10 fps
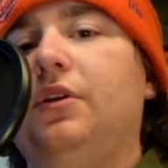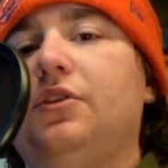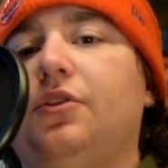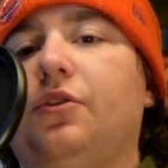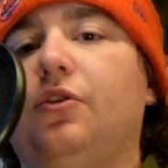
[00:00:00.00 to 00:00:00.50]

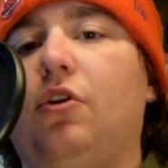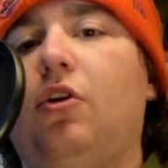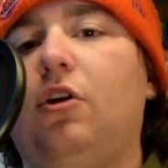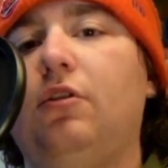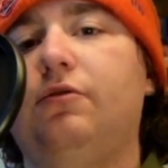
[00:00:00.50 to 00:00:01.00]
So there
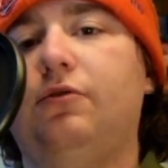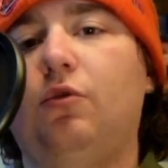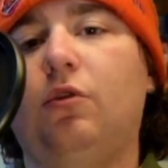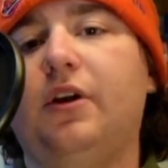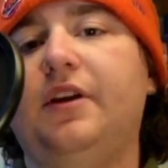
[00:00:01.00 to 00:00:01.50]
are
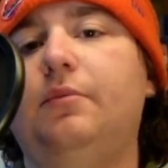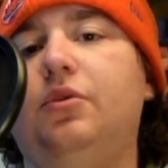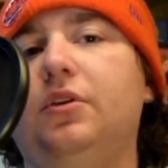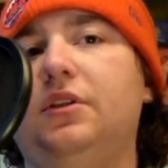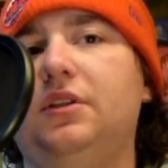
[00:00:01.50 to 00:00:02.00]
4
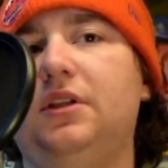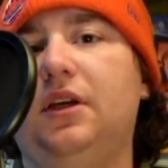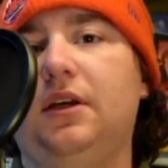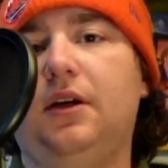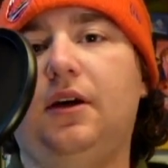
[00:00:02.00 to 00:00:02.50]
inputs
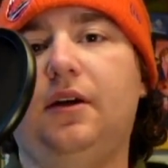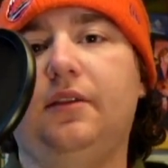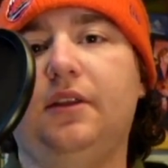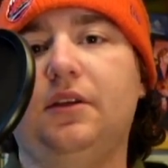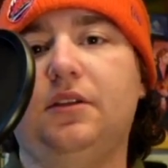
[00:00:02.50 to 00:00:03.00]
on
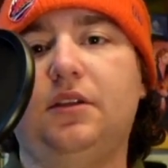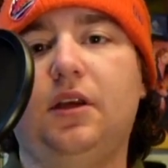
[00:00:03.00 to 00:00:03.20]
this